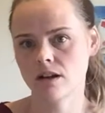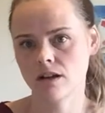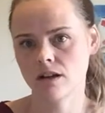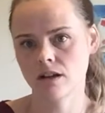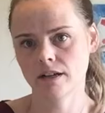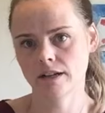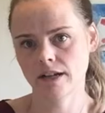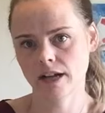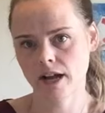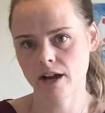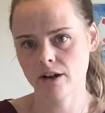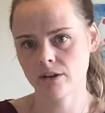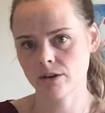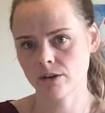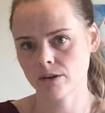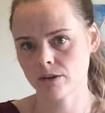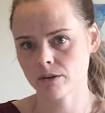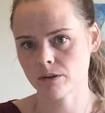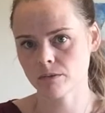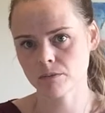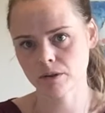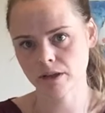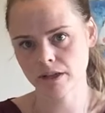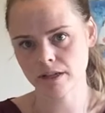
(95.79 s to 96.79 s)
on how you
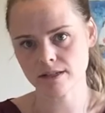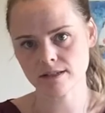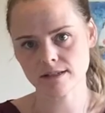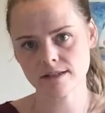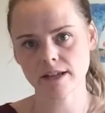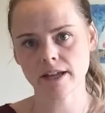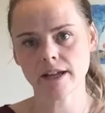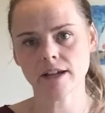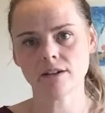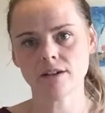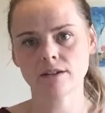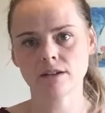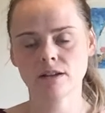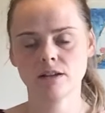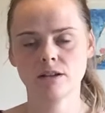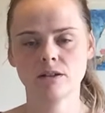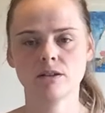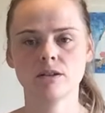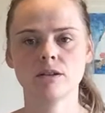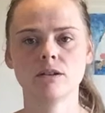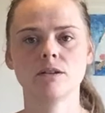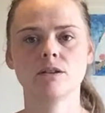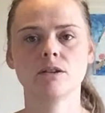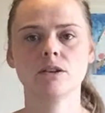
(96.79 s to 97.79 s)
can play a scale that you
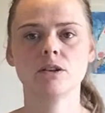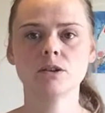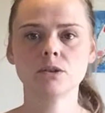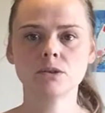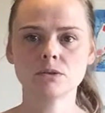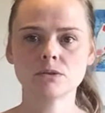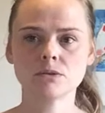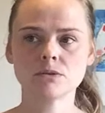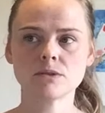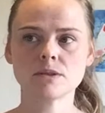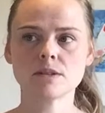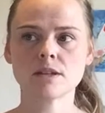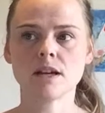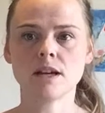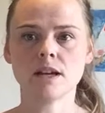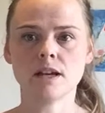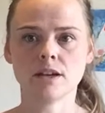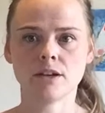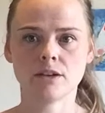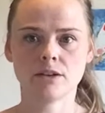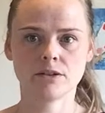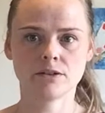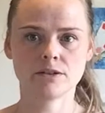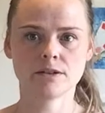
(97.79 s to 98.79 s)
can use
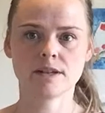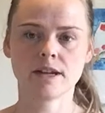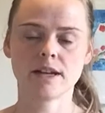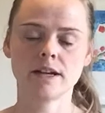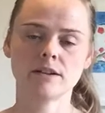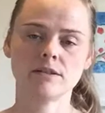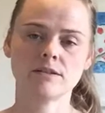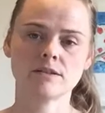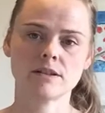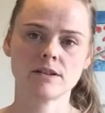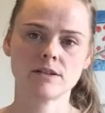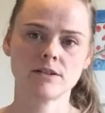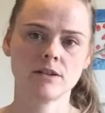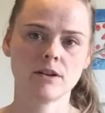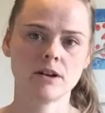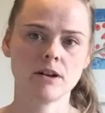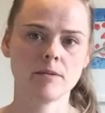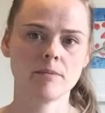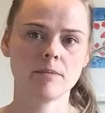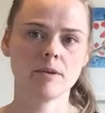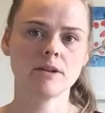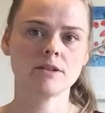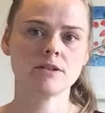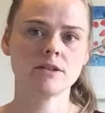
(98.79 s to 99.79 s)
your scales and your
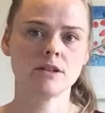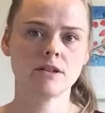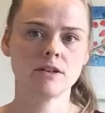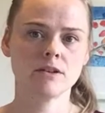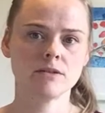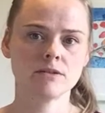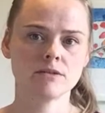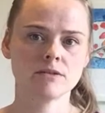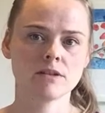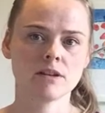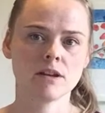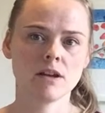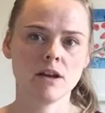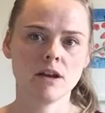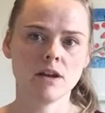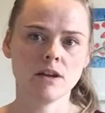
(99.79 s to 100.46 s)
arpeggios